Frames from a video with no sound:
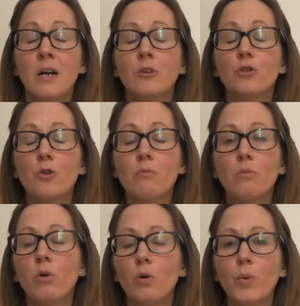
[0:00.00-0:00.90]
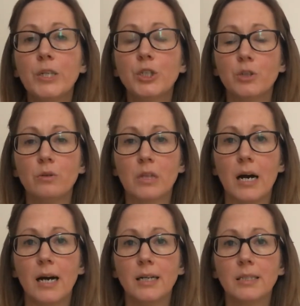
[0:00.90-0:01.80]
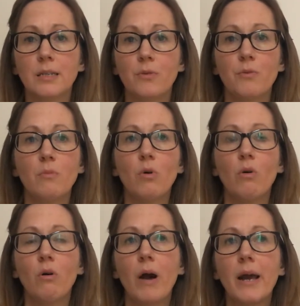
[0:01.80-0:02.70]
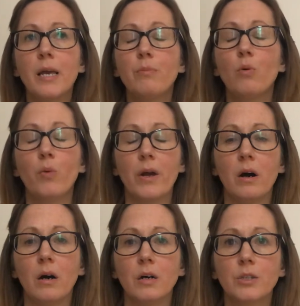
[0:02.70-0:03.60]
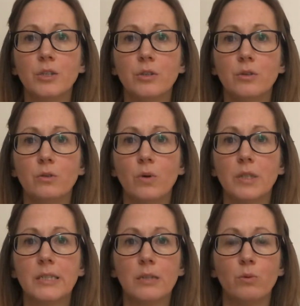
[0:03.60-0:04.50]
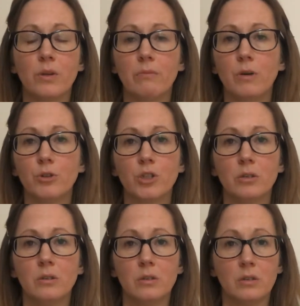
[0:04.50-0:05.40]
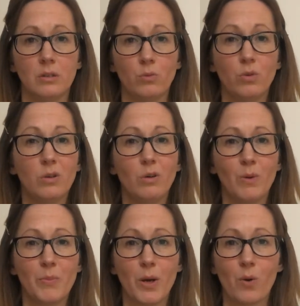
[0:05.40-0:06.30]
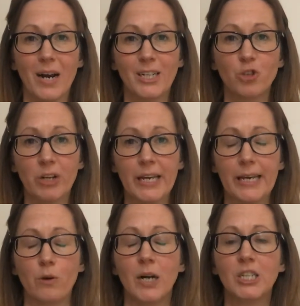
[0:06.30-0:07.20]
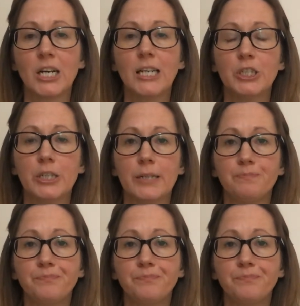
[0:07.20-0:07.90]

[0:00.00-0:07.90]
So the more we do that, the more able we are to deal with emotions that would normally be quite tricky, quite challenging.